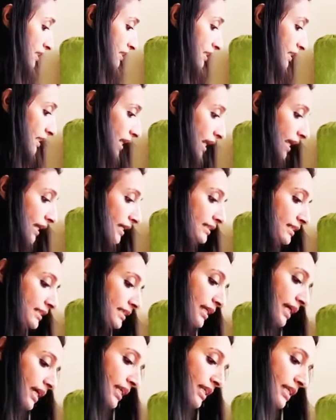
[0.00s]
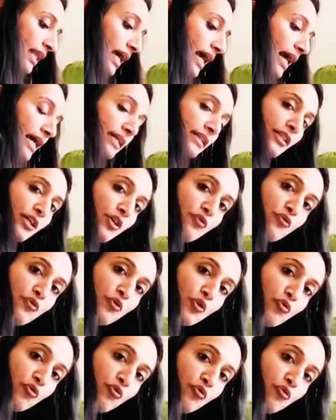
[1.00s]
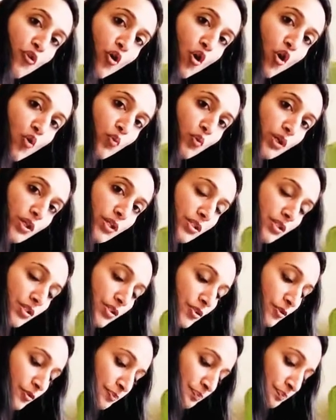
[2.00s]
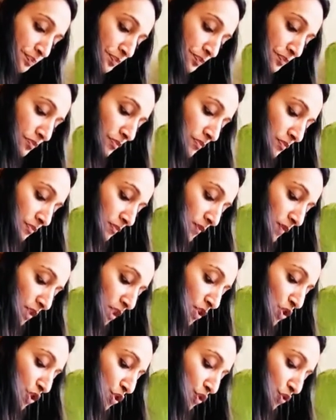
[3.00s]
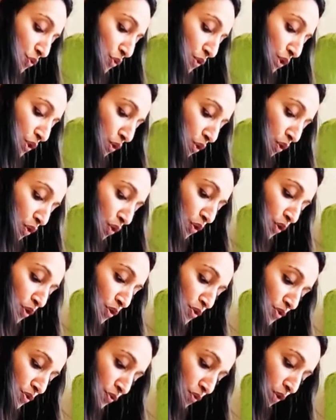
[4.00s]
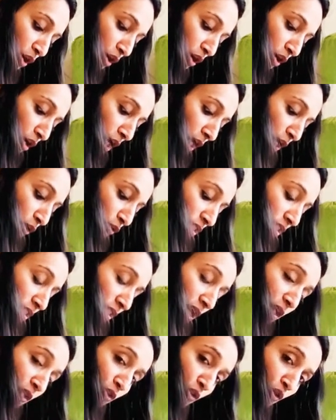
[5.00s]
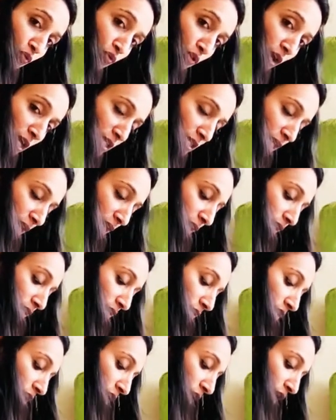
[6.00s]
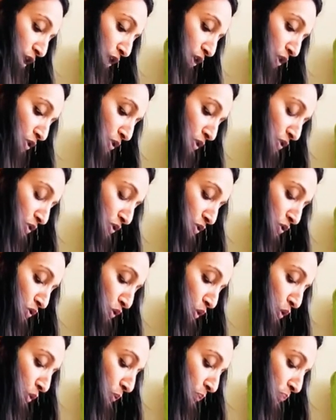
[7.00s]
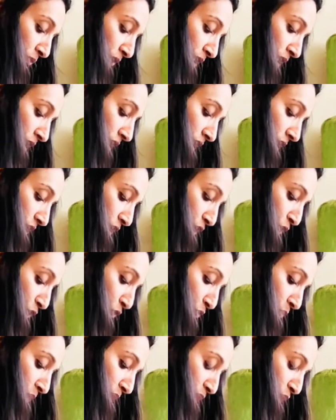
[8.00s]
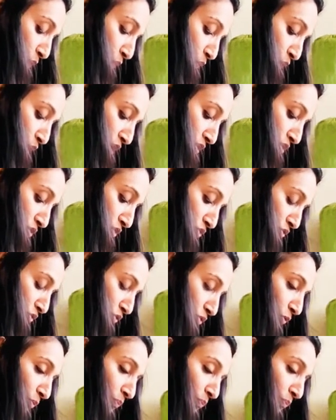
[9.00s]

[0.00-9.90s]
then exhale, land that foot forward to your outside your right hand. So here you may want to